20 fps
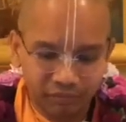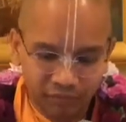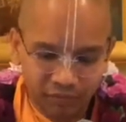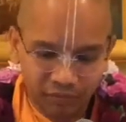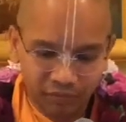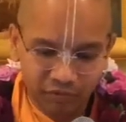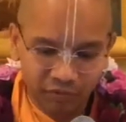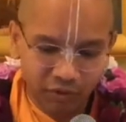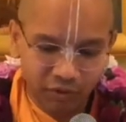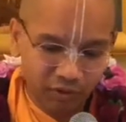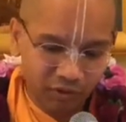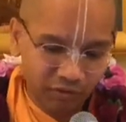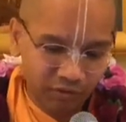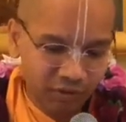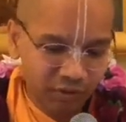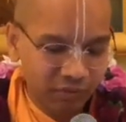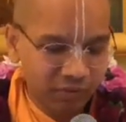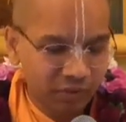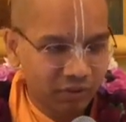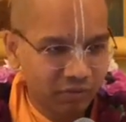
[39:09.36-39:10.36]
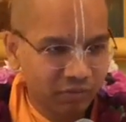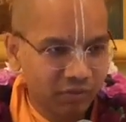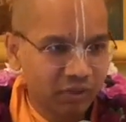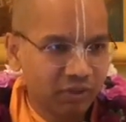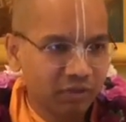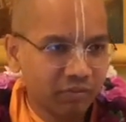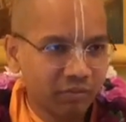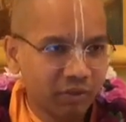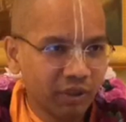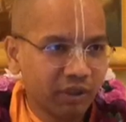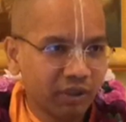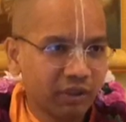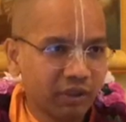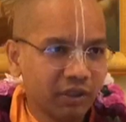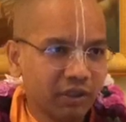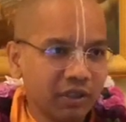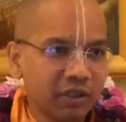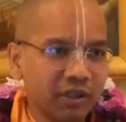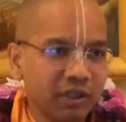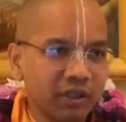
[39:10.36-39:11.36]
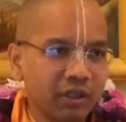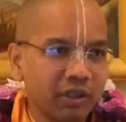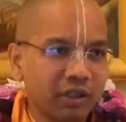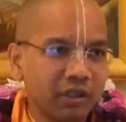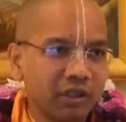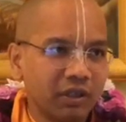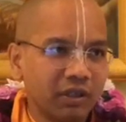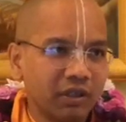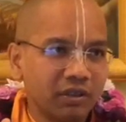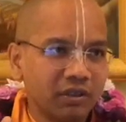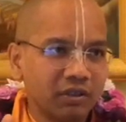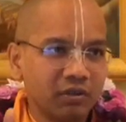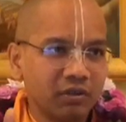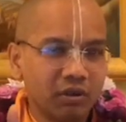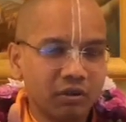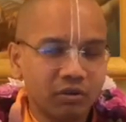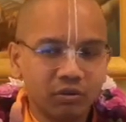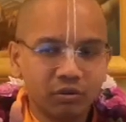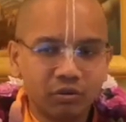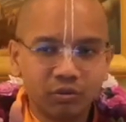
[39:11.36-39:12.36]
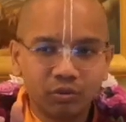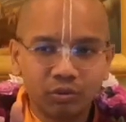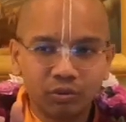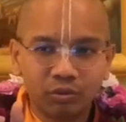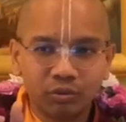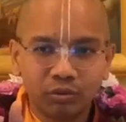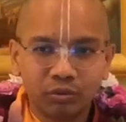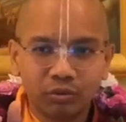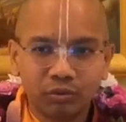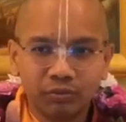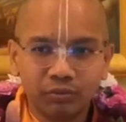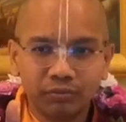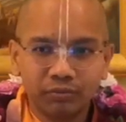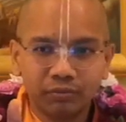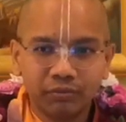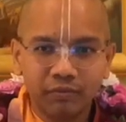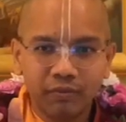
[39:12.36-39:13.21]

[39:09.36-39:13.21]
Forgot which one is which, but it's not to